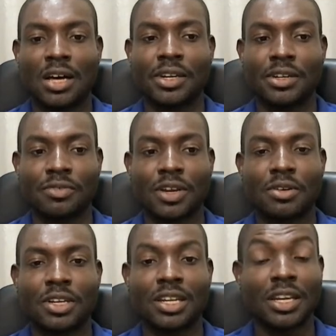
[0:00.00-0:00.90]
they're
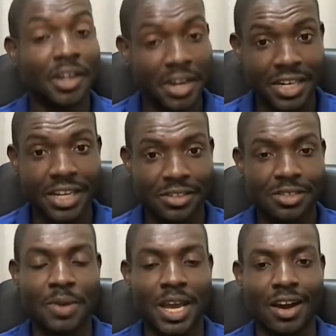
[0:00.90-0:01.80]
very near and dear
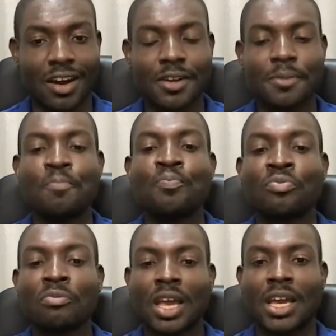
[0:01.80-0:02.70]
to my heart,
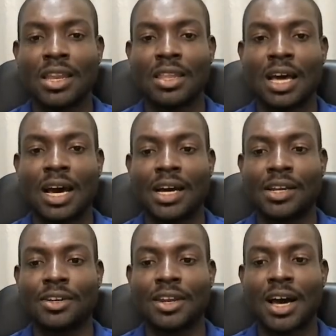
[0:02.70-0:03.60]
in that